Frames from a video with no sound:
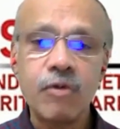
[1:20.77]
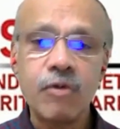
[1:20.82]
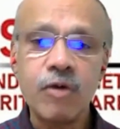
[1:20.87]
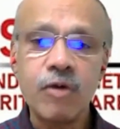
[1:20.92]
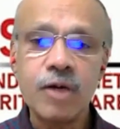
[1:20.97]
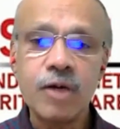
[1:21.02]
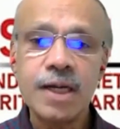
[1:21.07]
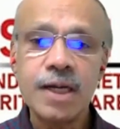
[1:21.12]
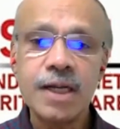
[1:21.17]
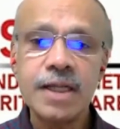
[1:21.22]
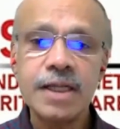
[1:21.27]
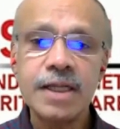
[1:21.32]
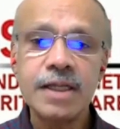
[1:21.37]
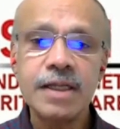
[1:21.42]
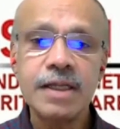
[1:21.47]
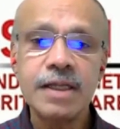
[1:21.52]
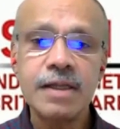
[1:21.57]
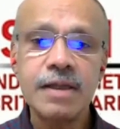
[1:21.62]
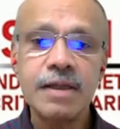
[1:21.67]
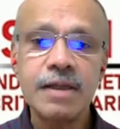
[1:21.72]
what are
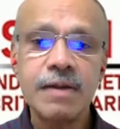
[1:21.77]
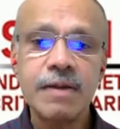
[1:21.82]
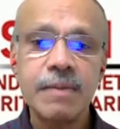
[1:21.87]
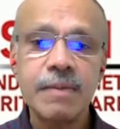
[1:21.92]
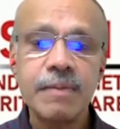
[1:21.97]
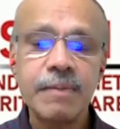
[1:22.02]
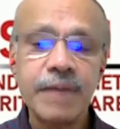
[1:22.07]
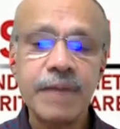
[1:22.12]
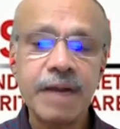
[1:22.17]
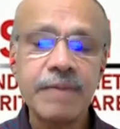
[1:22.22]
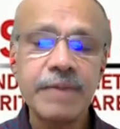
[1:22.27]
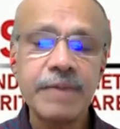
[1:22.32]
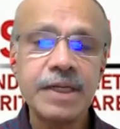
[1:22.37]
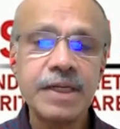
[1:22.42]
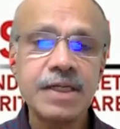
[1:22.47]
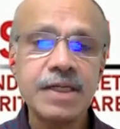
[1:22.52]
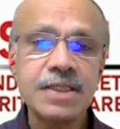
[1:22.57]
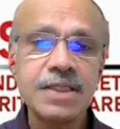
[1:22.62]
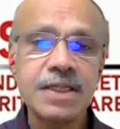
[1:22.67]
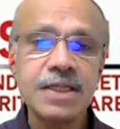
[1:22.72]
the
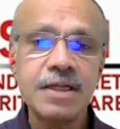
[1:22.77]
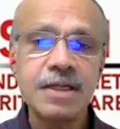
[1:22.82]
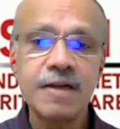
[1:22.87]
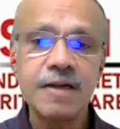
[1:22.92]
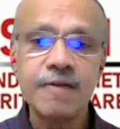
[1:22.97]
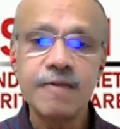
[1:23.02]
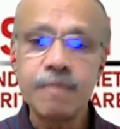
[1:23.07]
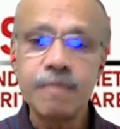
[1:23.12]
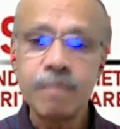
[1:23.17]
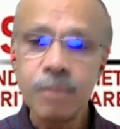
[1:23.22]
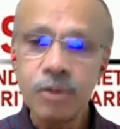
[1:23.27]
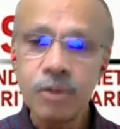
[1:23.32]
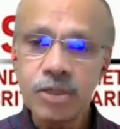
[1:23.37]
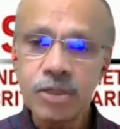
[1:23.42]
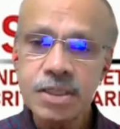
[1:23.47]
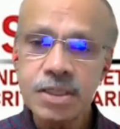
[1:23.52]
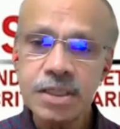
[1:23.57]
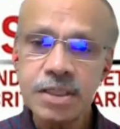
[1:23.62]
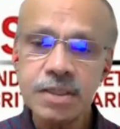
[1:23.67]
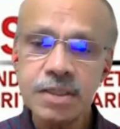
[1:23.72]
parameters that are of
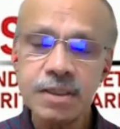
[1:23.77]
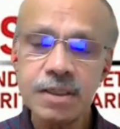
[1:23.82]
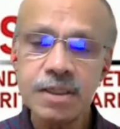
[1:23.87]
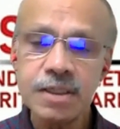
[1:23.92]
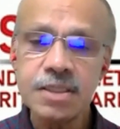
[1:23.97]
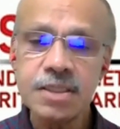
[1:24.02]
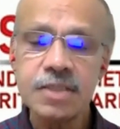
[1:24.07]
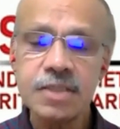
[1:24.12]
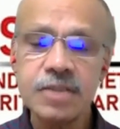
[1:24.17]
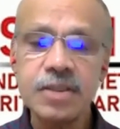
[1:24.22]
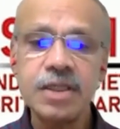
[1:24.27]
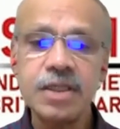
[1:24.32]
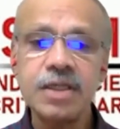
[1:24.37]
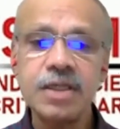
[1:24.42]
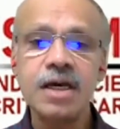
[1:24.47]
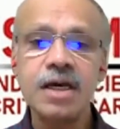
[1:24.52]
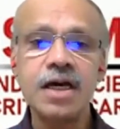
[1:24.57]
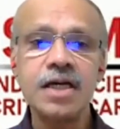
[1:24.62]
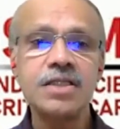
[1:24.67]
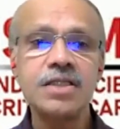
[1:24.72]
most interest to
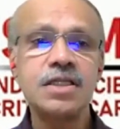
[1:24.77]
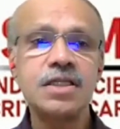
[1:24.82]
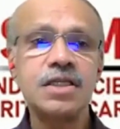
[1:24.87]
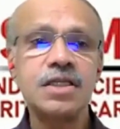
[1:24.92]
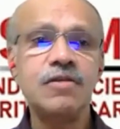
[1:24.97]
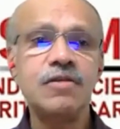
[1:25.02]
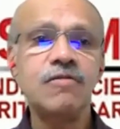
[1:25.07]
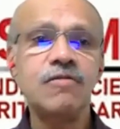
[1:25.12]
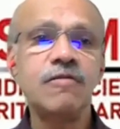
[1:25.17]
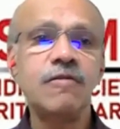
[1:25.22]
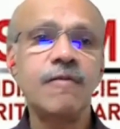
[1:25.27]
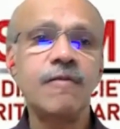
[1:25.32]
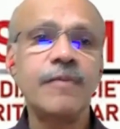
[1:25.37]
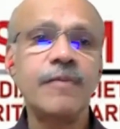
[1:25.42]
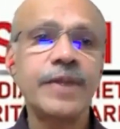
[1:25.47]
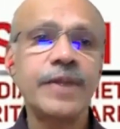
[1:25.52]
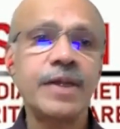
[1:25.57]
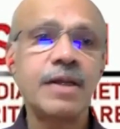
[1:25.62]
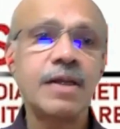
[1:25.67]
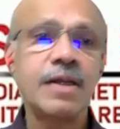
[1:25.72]
the ICU
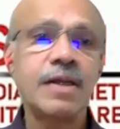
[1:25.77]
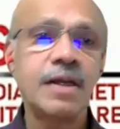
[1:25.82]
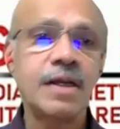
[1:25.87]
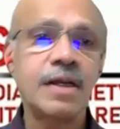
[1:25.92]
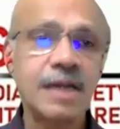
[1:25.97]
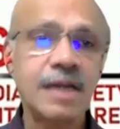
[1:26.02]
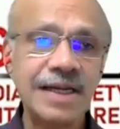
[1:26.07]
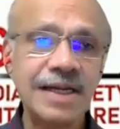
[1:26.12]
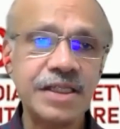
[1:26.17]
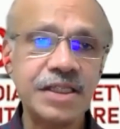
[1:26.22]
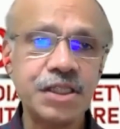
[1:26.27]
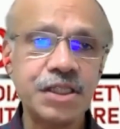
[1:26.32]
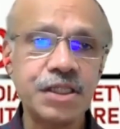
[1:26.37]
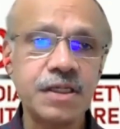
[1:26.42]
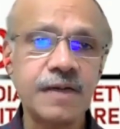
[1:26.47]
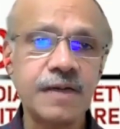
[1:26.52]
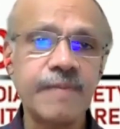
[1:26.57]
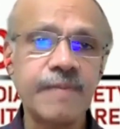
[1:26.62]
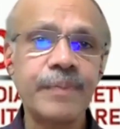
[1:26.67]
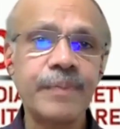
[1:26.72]

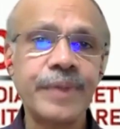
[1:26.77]
clinician.